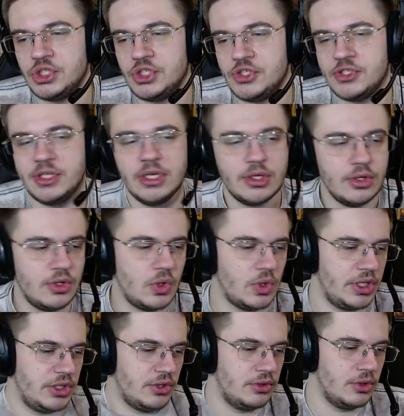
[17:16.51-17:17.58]
She's like, oh,
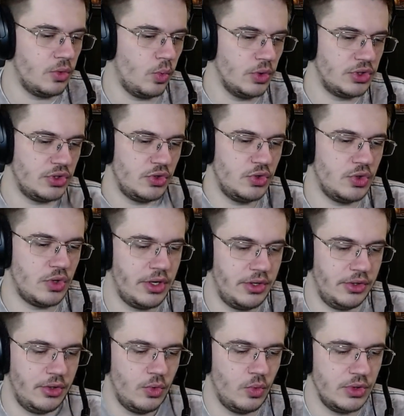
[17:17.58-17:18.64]
I don't know what to do, I don't
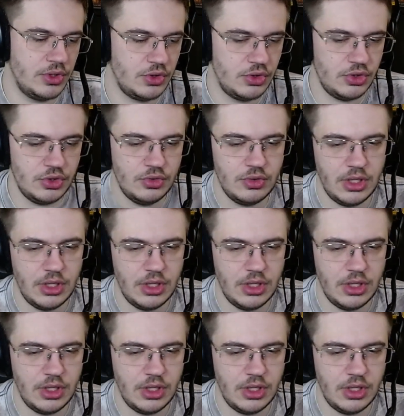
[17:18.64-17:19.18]
know what to do.